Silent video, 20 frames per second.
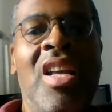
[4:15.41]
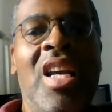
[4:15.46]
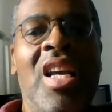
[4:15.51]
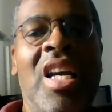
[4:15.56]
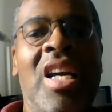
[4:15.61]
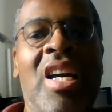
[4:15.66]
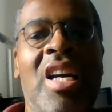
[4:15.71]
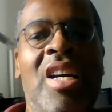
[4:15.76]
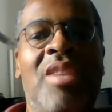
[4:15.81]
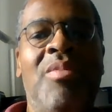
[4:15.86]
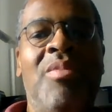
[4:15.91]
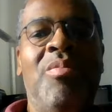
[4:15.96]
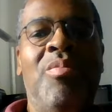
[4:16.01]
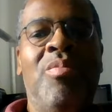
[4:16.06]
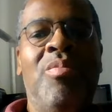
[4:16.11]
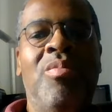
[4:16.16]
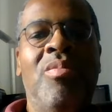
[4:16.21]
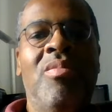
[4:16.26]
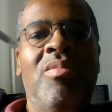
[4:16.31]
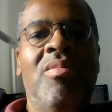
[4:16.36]
The
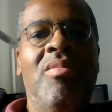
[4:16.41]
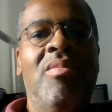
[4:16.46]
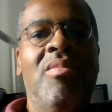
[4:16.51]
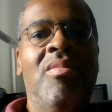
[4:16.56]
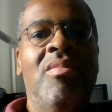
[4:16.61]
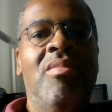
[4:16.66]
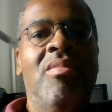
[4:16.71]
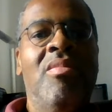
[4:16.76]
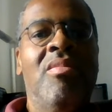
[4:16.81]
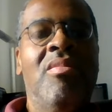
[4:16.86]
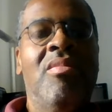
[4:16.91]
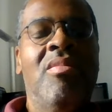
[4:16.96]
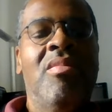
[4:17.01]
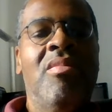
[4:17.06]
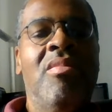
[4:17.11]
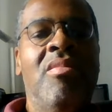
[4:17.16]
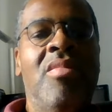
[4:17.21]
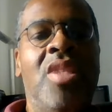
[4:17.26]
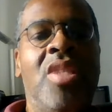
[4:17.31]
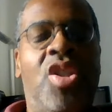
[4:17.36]

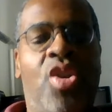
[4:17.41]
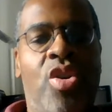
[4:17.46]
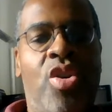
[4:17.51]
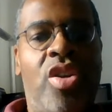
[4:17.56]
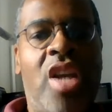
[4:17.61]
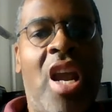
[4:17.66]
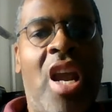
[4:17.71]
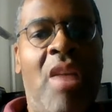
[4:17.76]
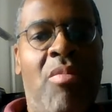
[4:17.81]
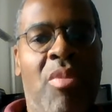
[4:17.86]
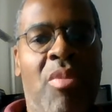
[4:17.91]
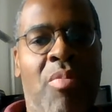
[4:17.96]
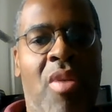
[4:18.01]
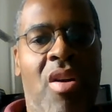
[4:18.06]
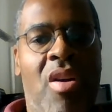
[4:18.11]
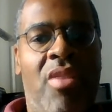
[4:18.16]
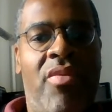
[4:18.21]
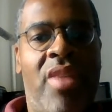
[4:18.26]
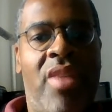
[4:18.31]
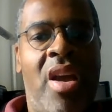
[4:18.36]
church can't be
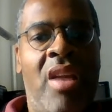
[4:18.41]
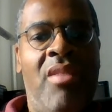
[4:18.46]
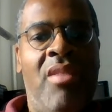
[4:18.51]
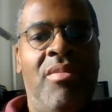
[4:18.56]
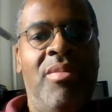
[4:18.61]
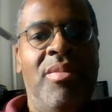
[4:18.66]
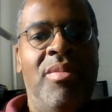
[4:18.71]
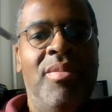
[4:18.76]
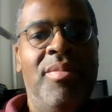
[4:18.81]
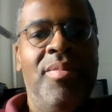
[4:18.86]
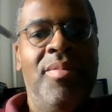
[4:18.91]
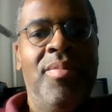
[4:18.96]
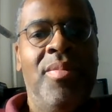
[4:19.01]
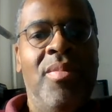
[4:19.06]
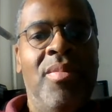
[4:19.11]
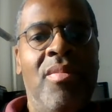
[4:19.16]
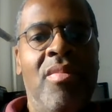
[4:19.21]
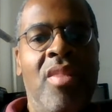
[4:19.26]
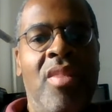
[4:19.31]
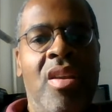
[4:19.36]
part of
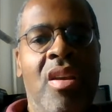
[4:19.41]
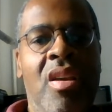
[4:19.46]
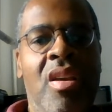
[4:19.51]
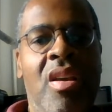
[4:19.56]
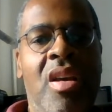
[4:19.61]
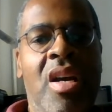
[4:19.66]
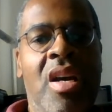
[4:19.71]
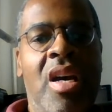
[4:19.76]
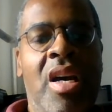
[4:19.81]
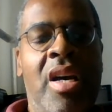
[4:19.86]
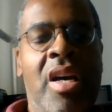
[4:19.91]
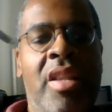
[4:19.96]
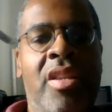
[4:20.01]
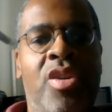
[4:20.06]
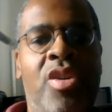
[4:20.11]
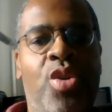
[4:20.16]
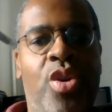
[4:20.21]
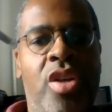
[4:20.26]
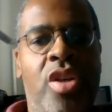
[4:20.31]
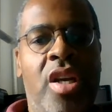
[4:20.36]
that. The
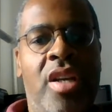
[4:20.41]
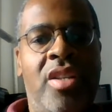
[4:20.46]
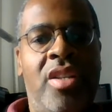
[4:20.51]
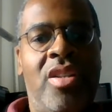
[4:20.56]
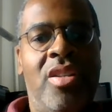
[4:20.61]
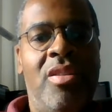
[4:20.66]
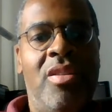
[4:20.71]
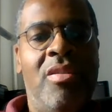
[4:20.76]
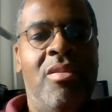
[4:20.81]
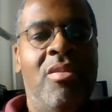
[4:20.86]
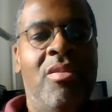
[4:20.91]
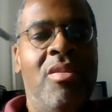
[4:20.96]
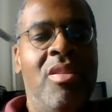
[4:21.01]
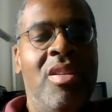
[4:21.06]
church has to